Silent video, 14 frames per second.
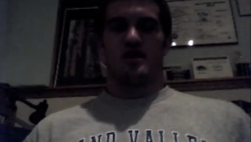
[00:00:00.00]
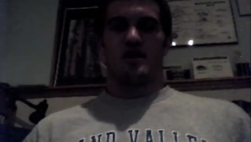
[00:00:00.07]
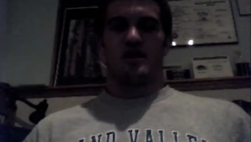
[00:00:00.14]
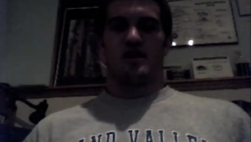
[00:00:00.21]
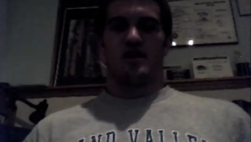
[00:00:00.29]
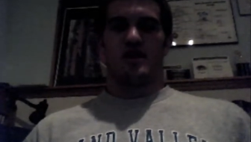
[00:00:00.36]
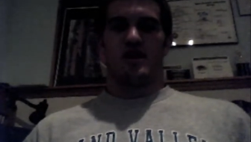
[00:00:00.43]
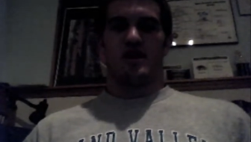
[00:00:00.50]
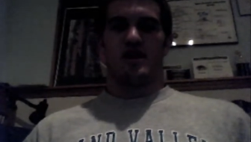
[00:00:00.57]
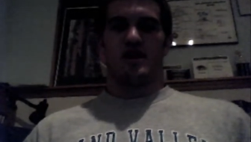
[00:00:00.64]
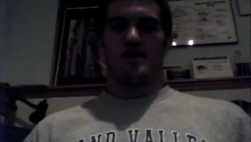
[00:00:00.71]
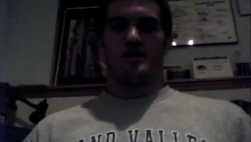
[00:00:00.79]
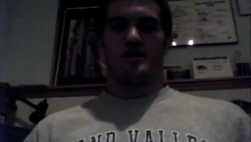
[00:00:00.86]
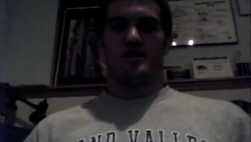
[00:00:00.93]

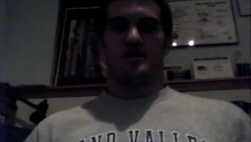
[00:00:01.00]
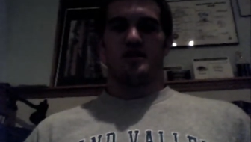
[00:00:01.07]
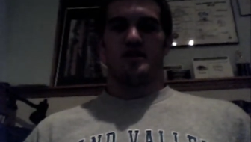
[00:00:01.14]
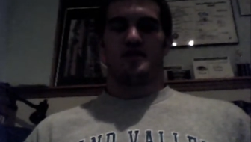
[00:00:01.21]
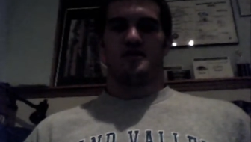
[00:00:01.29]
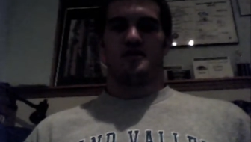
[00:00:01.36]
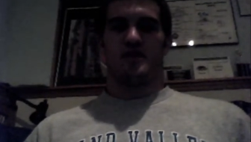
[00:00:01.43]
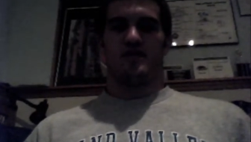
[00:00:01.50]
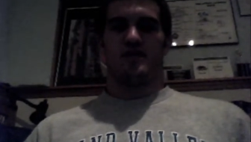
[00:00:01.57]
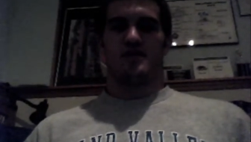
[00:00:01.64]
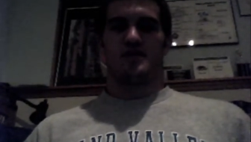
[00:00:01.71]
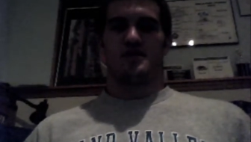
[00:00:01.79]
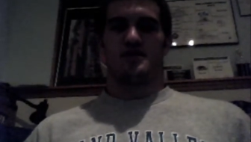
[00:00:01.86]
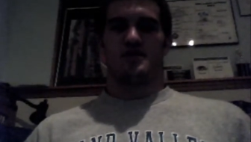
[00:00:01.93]
I think that the
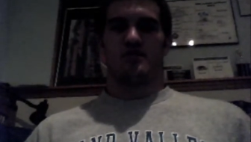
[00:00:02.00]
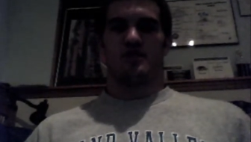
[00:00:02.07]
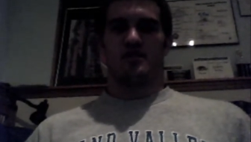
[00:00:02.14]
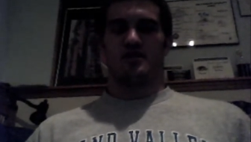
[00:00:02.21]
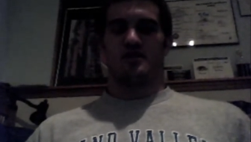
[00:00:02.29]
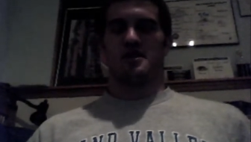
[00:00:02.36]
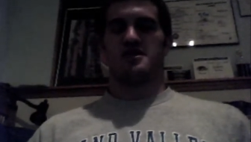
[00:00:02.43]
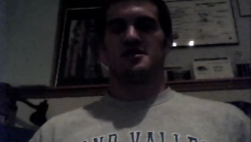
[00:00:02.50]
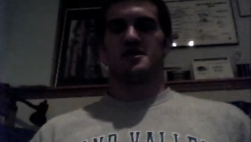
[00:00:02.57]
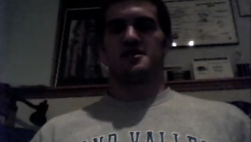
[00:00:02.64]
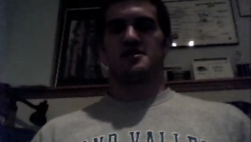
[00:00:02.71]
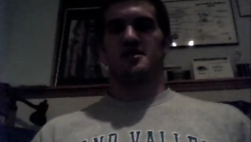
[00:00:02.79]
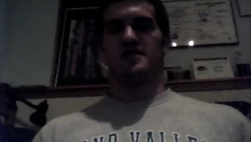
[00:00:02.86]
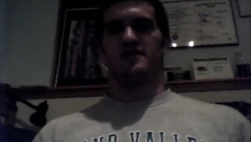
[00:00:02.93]
Dolphins, with their
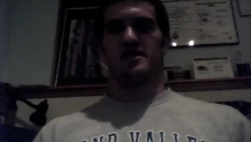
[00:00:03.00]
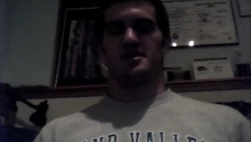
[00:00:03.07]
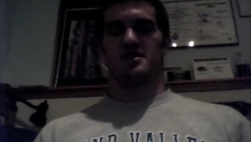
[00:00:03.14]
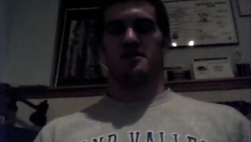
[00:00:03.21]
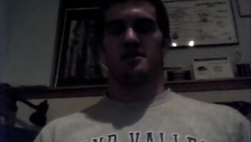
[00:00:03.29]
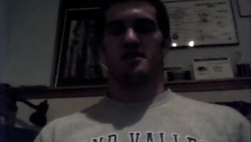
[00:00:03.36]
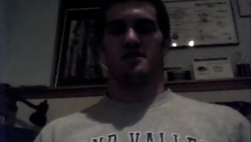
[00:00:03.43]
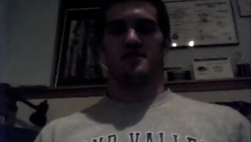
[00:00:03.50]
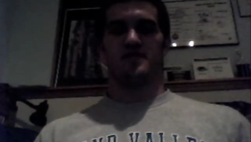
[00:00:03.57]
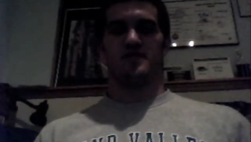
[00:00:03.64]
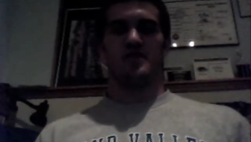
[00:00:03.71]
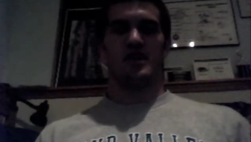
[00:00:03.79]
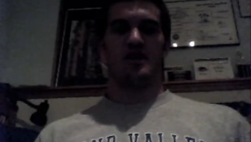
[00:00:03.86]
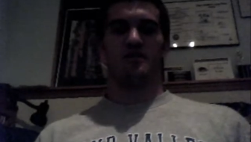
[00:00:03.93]
consistent defense, are going to
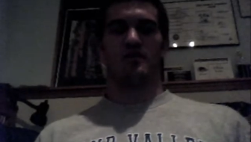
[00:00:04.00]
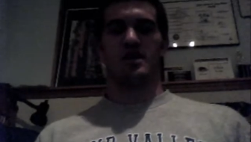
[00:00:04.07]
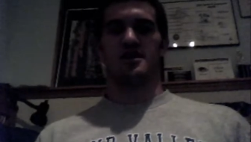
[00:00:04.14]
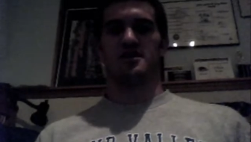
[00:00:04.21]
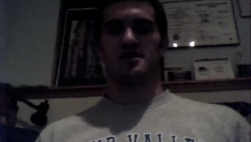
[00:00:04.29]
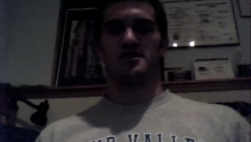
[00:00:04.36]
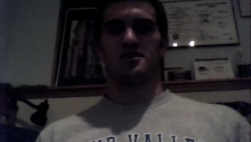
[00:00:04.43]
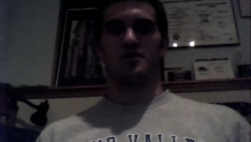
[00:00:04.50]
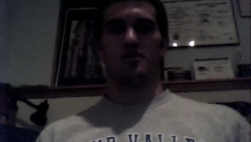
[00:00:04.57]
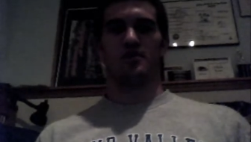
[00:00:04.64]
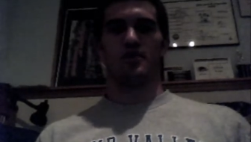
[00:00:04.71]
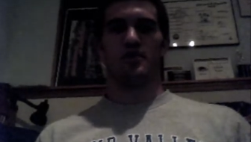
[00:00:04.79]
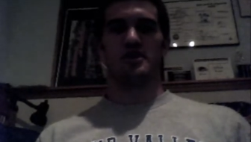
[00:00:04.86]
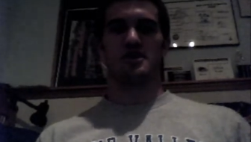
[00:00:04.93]
find ways to
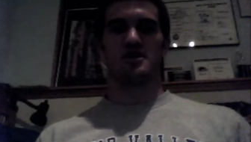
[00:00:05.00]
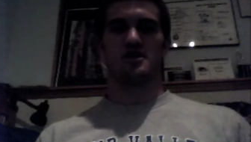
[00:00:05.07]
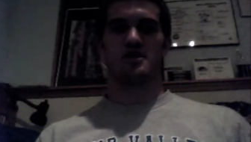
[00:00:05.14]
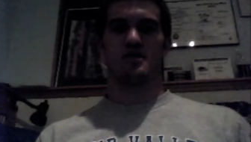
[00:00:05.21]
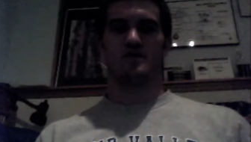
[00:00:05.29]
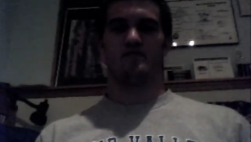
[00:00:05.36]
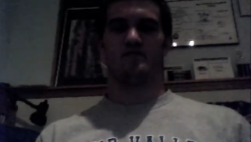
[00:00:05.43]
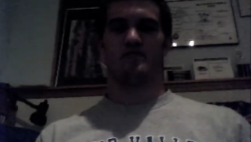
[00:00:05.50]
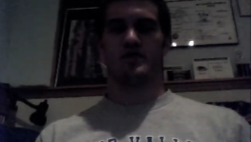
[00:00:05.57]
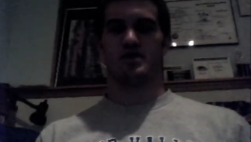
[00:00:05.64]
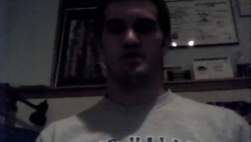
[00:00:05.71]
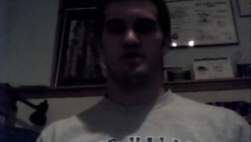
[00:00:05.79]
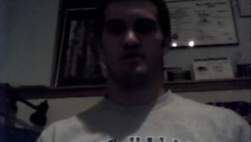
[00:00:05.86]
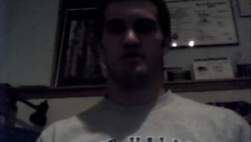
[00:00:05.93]
score points.
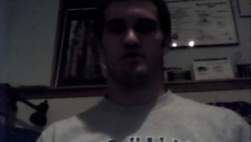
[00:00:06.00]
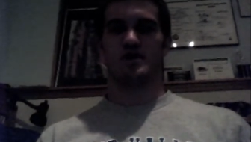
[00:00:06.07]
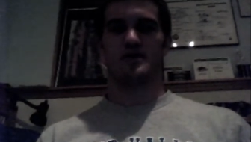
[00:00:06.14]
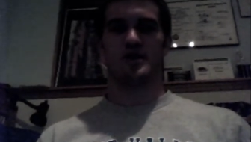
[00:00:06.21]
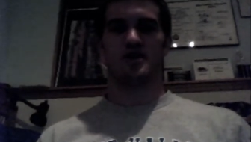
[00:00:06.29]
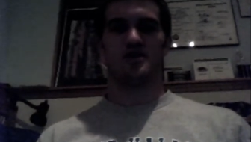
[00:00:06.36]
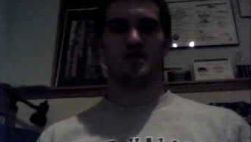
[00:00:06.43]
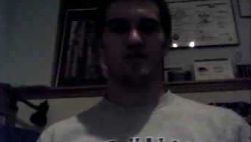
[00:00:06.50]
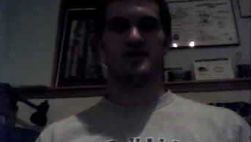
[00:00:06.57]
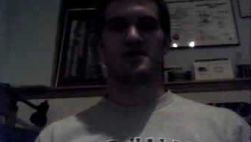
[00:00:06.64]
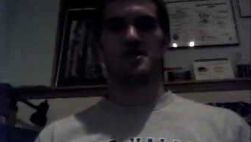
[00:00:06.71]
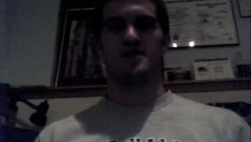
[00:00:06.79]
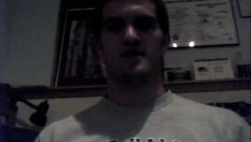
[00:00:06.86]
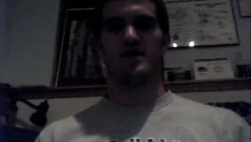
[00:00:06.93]
So I expect the
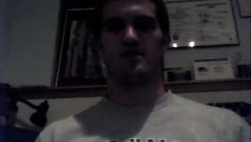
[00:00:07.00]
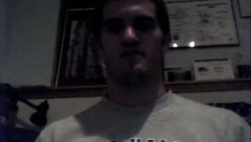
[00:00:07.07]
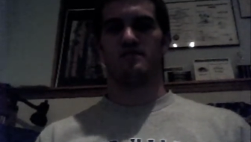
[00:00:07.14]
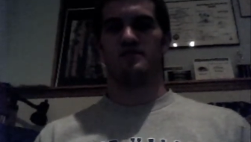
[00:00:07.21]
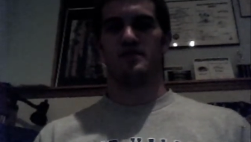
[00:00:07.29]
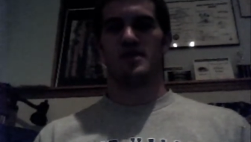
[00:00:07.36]
Dolphins to come out.